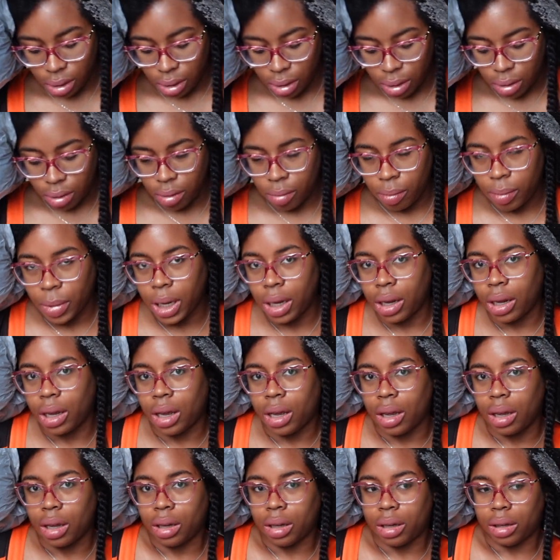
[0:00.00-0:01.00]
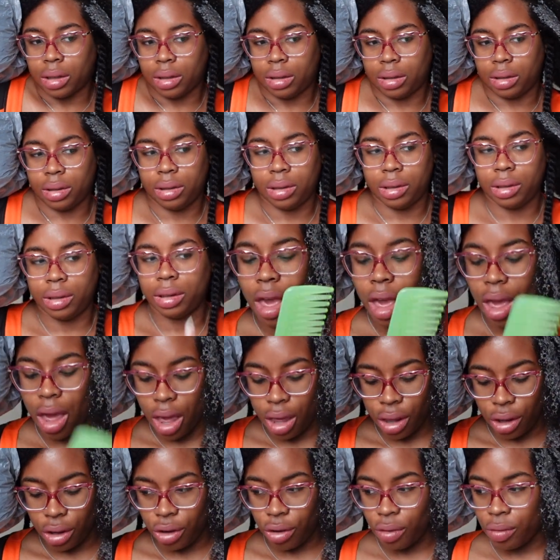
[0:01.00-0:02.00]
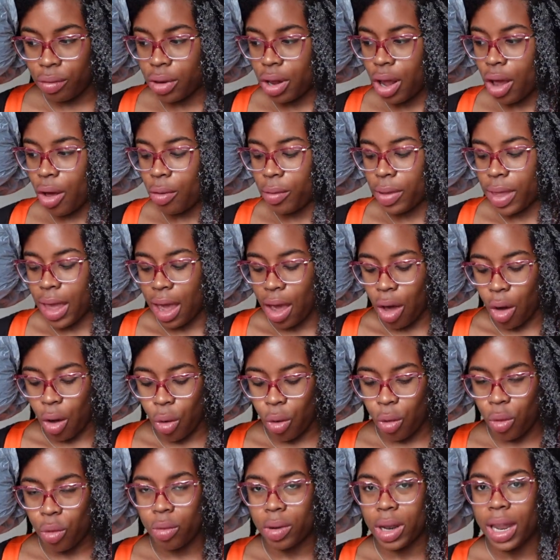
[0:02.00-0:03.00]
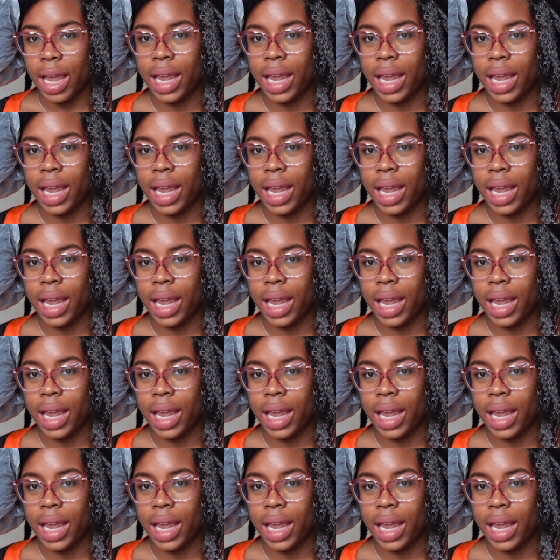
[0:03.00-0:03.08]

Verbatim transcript: Oh my God. You know that old